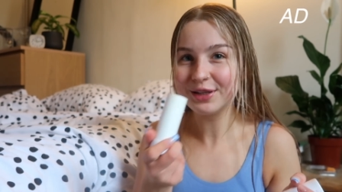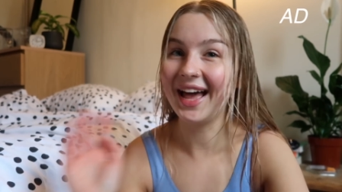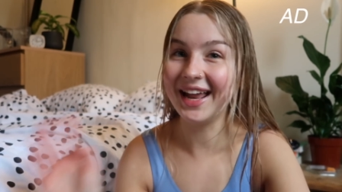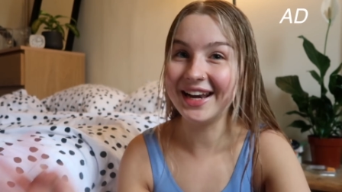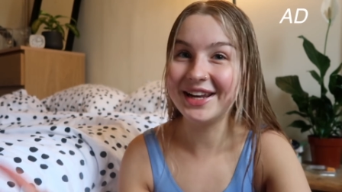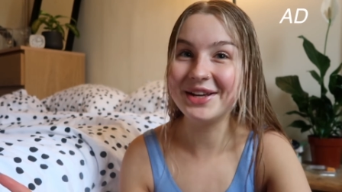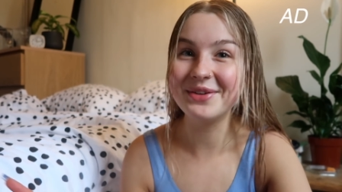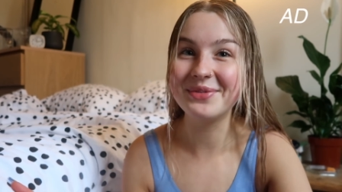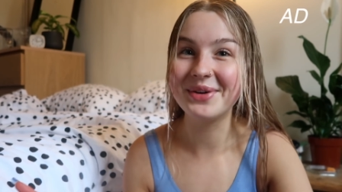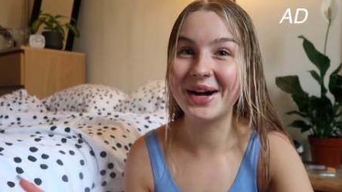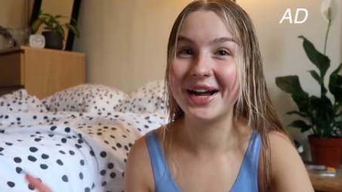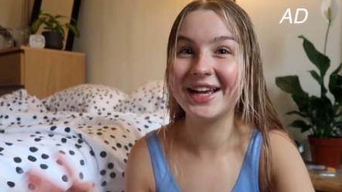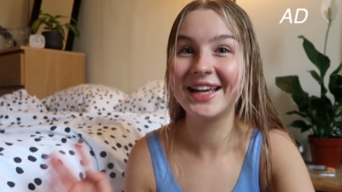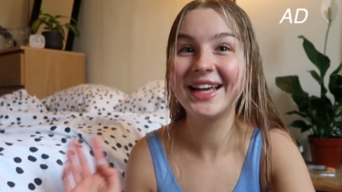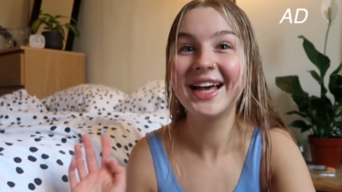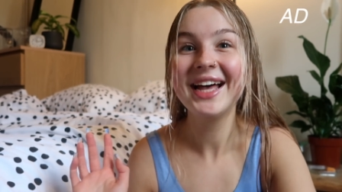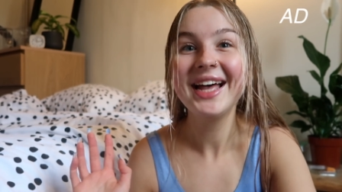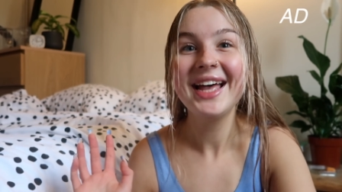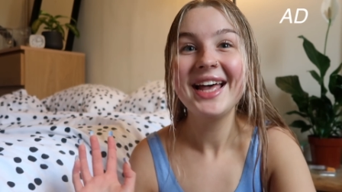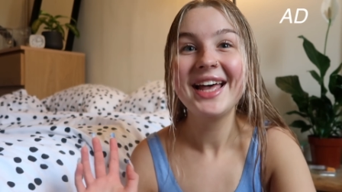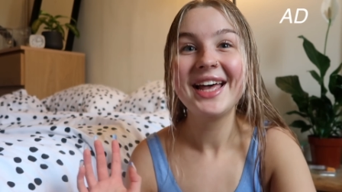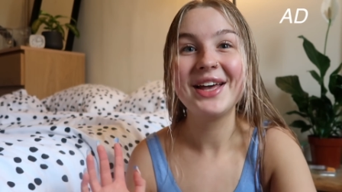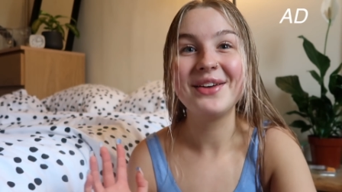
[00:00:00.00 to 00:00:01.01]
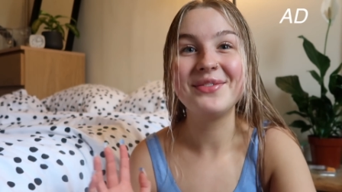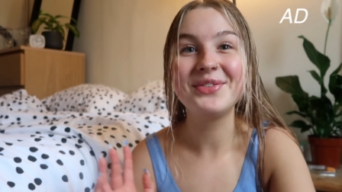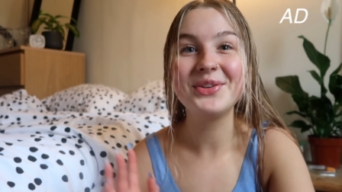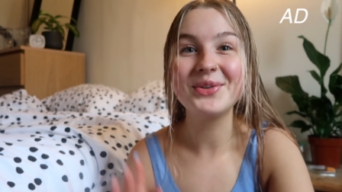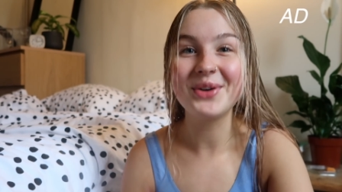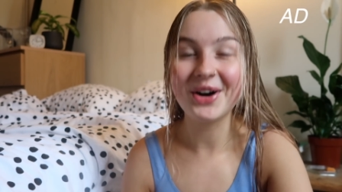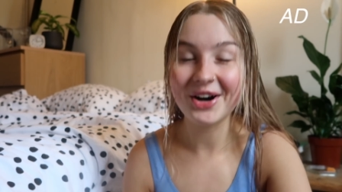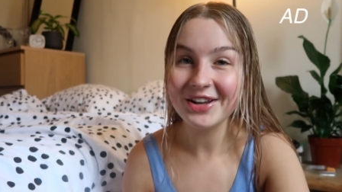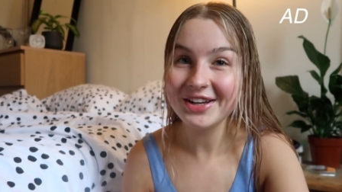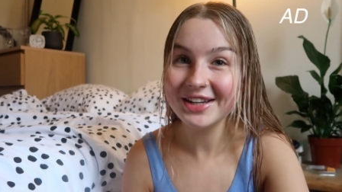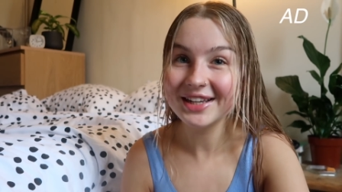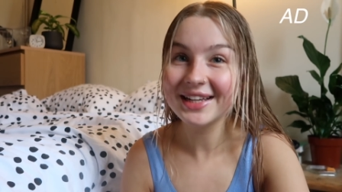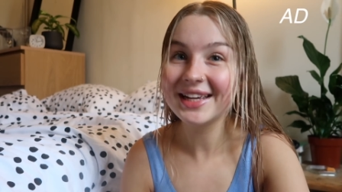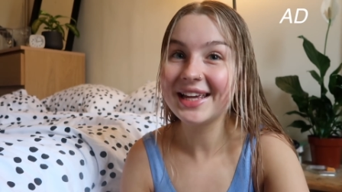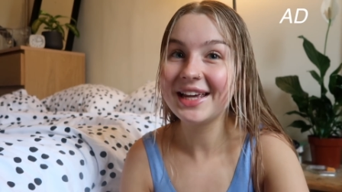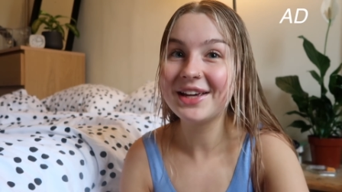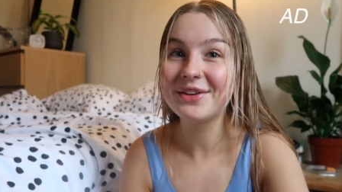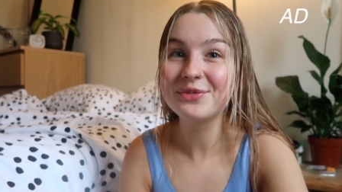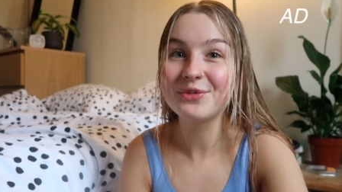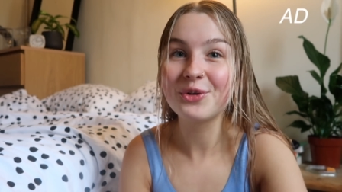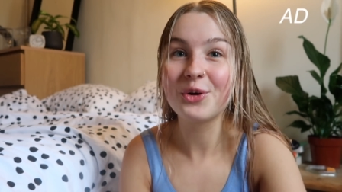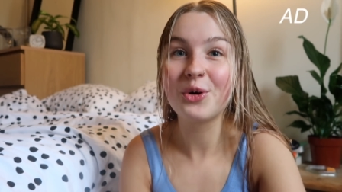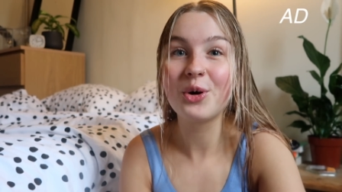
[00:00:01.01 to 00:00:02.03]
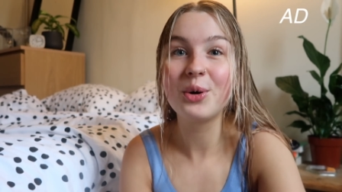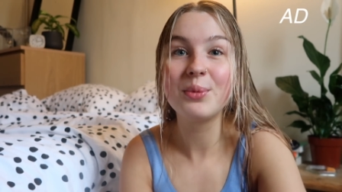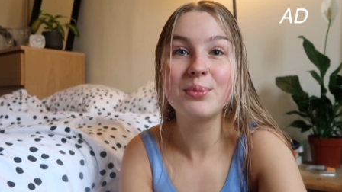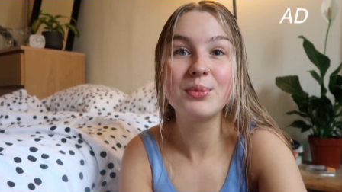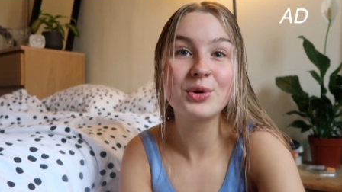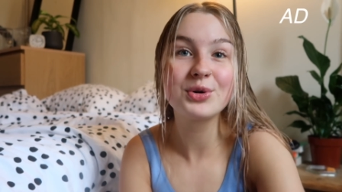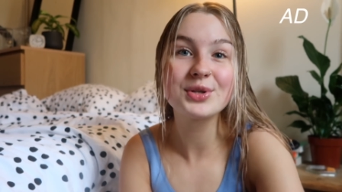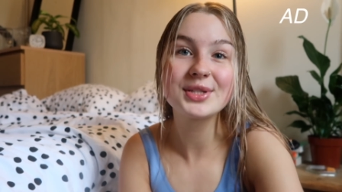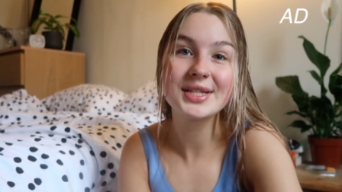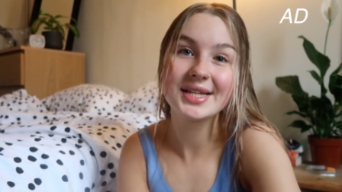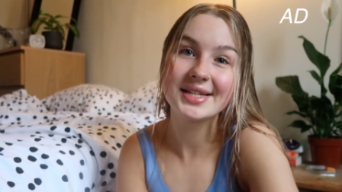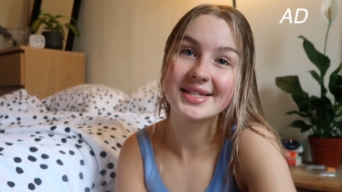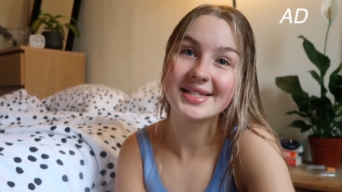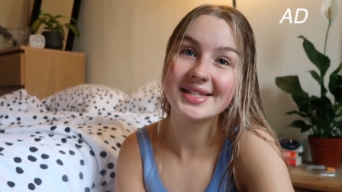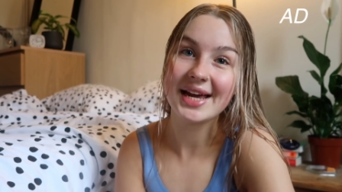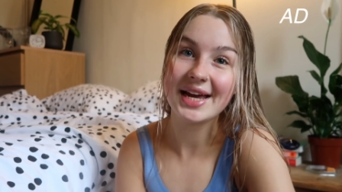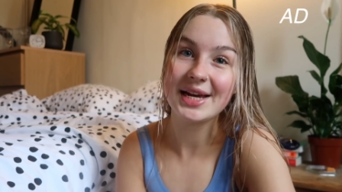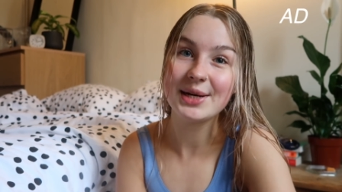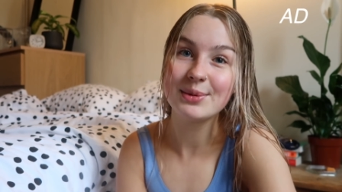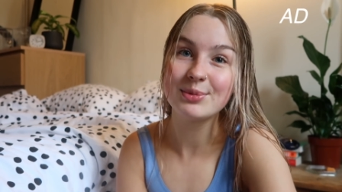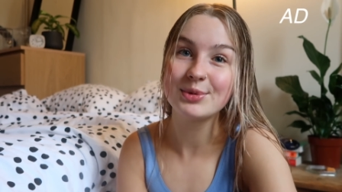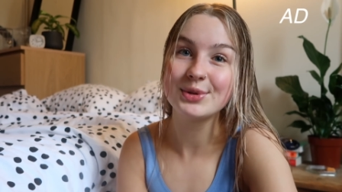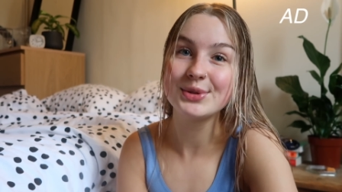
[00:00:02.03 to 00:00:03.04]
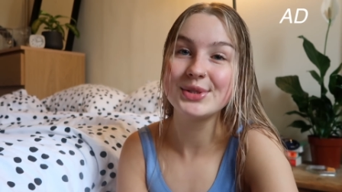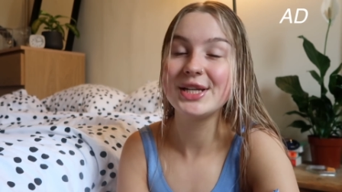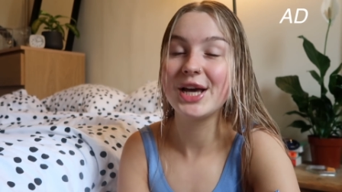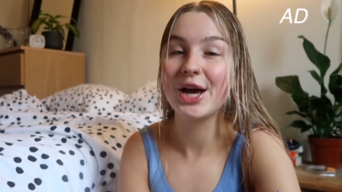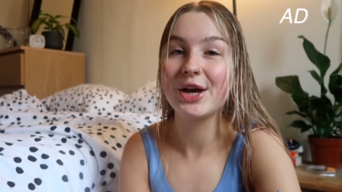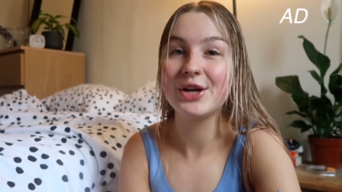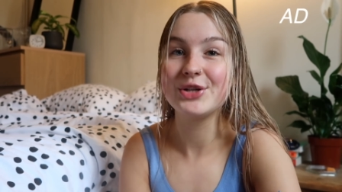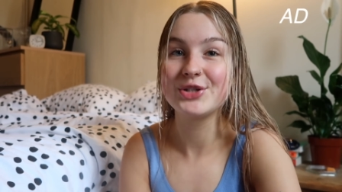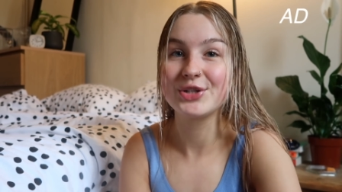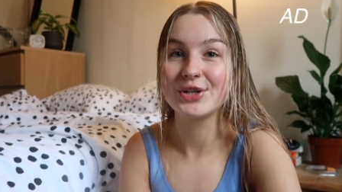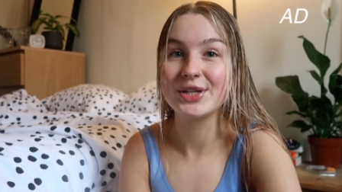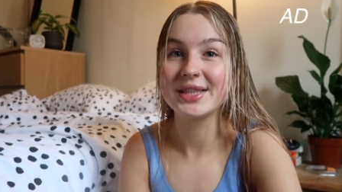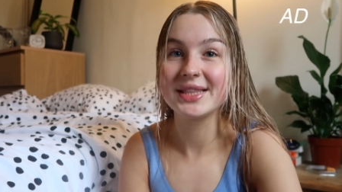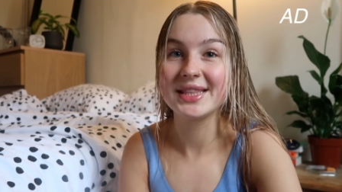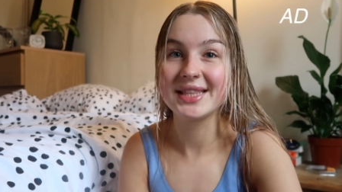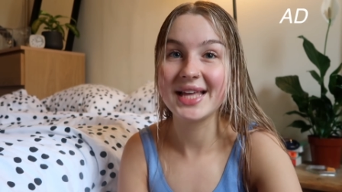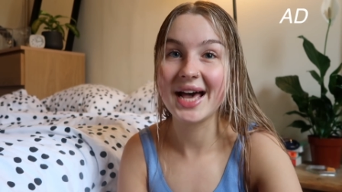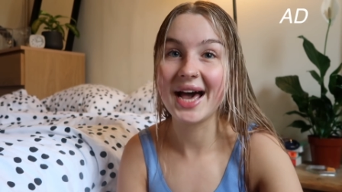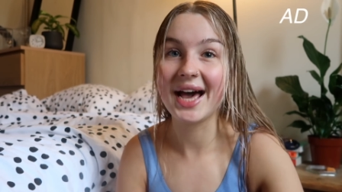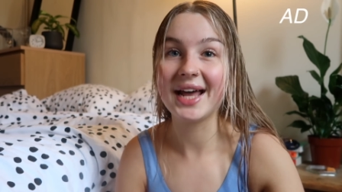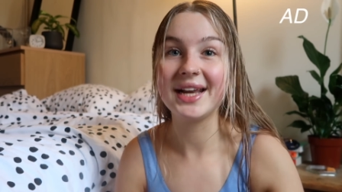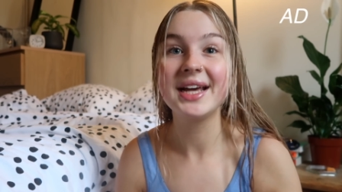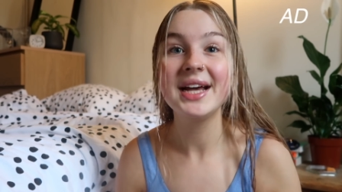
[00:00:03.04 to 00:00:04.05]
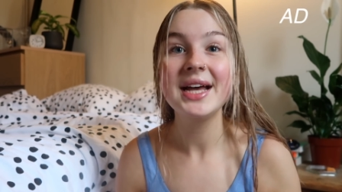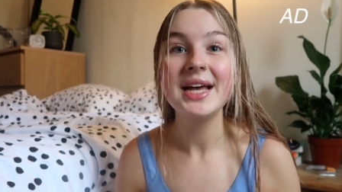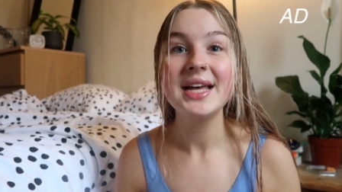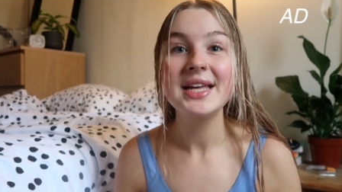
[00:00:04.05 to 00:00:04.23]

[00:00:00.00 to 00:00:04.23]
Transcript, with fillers: Anyway, if you are looking for a more sustainable deodorant, then